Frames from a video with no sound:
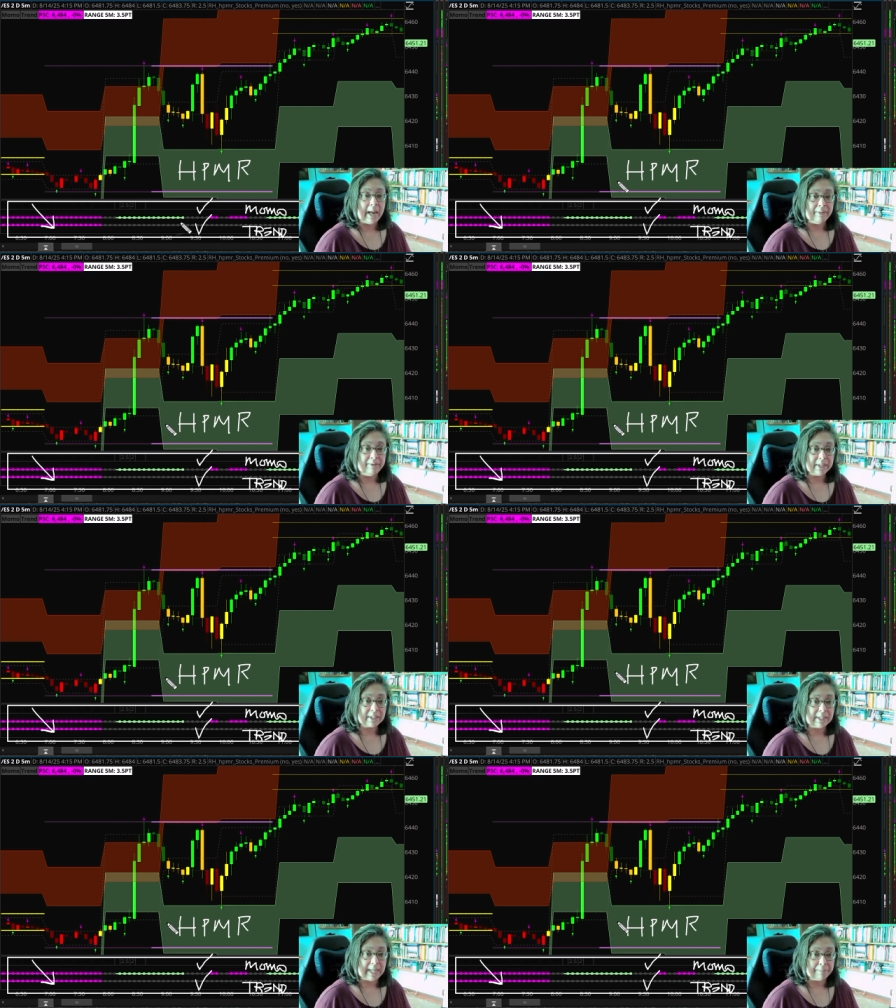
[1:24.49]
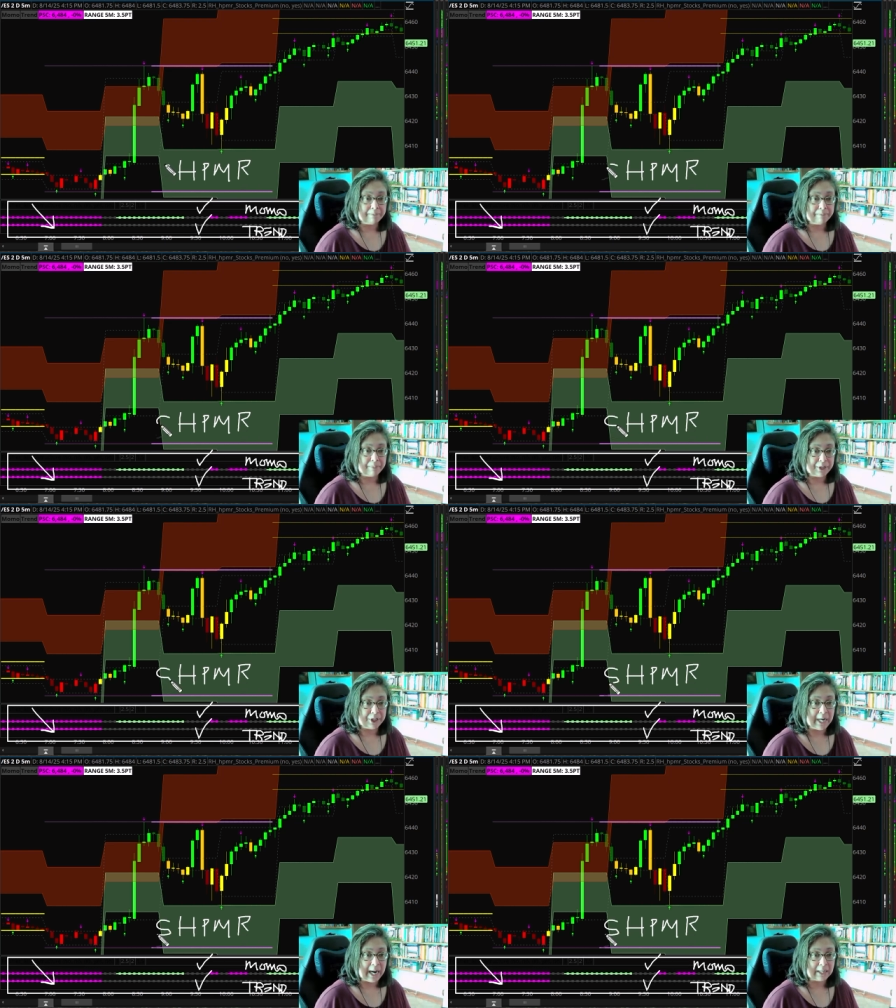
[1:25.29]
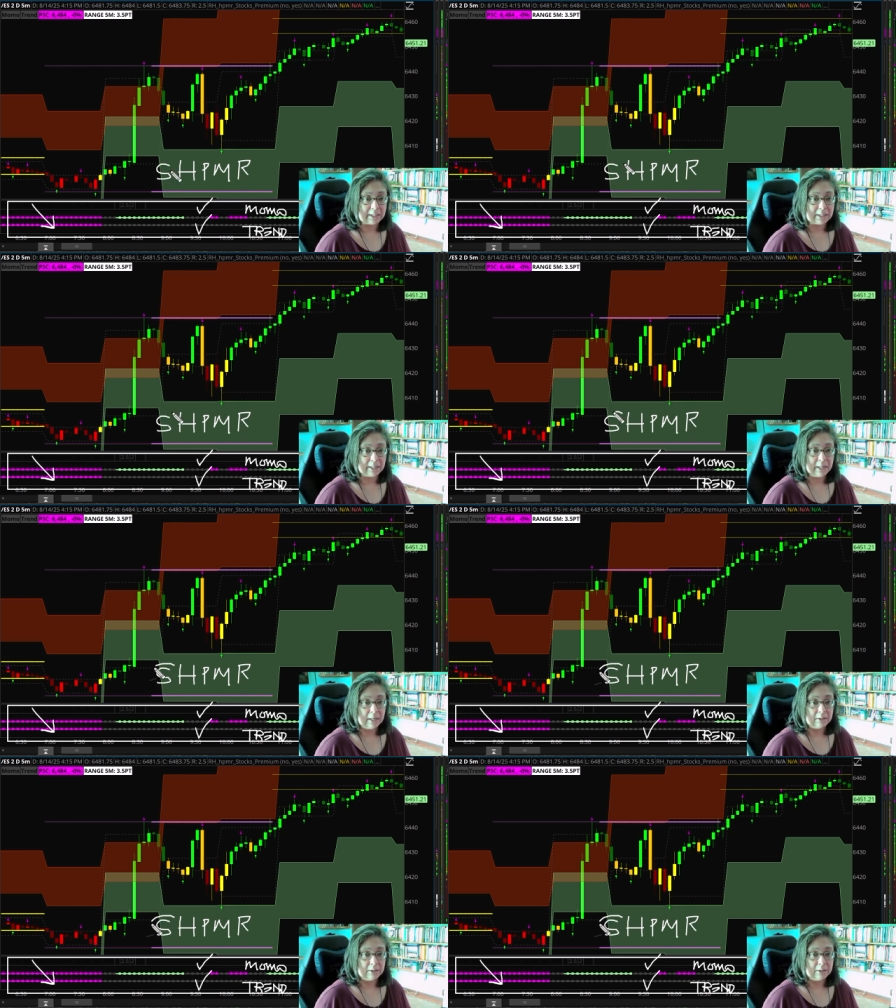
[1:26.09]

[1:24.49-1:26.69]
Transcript: And this then projects